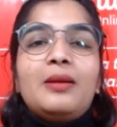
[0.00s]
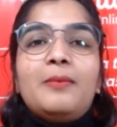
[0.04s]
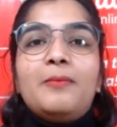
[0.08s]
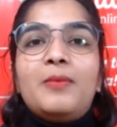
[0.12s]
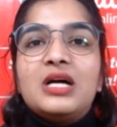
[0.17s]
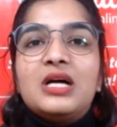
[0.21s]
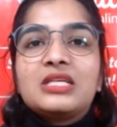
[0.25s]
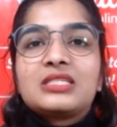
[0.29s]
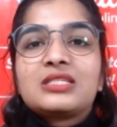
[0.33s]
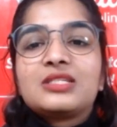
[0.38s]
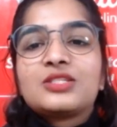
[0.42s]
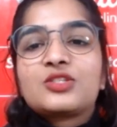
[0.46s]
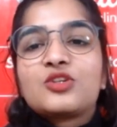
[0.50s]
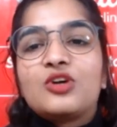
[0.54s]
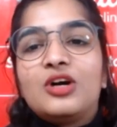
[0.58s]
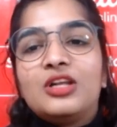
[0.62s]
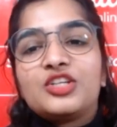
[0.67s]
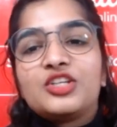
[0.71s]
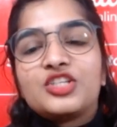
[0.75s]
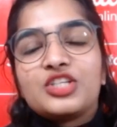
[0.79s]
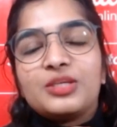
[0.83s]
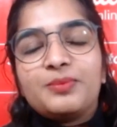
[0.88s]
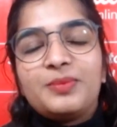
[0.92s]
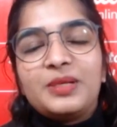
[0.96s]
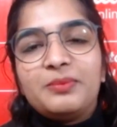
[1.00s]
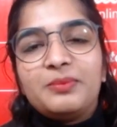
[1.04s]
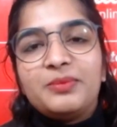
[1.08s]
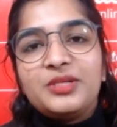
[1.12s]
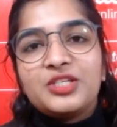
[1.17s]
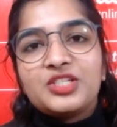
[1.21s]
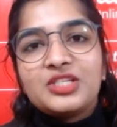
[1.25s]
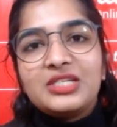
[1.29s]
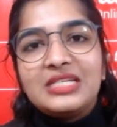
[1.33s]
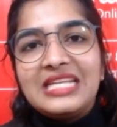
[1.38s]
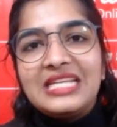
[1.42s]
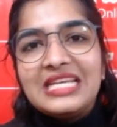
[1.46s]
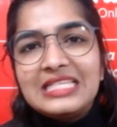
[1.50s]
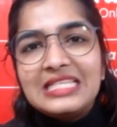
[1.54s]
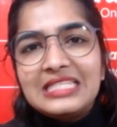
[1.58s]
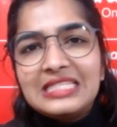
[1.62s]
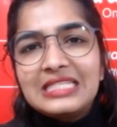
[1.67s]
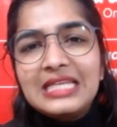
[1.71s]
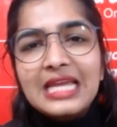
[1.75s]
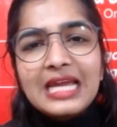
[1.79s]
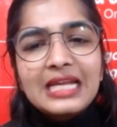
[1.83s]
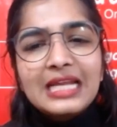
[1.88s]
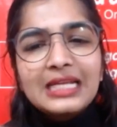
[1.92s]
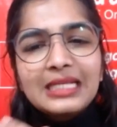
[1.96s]
Master Scholarship Admission Test
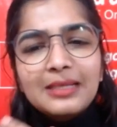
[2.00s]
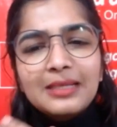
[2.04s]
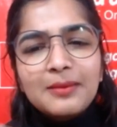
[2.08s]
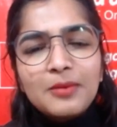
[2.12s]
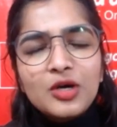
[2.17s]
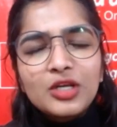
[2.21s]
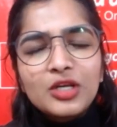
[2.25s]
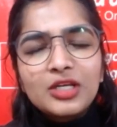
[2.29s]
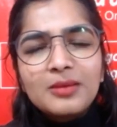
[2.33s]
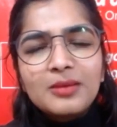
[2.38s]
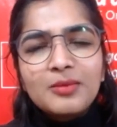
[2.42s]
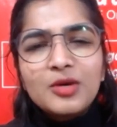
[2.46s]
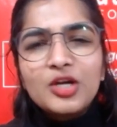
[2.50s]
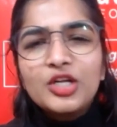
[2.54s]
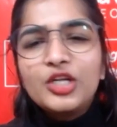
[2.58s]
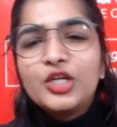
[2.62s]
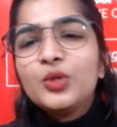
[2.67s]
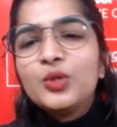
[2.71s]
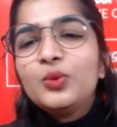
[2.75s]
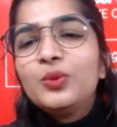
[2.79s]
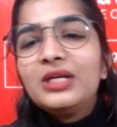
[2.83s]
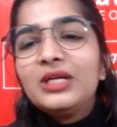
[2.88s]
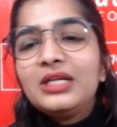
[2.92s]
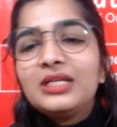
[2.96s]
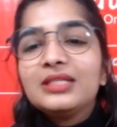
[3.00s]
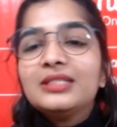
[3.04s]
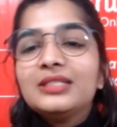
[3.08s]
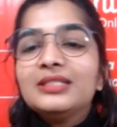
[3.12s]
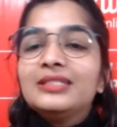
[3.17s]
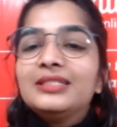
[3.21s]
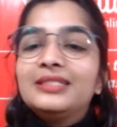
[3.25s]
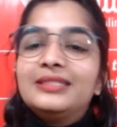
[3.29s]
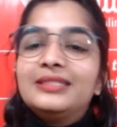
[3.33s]
yet, come on, do it.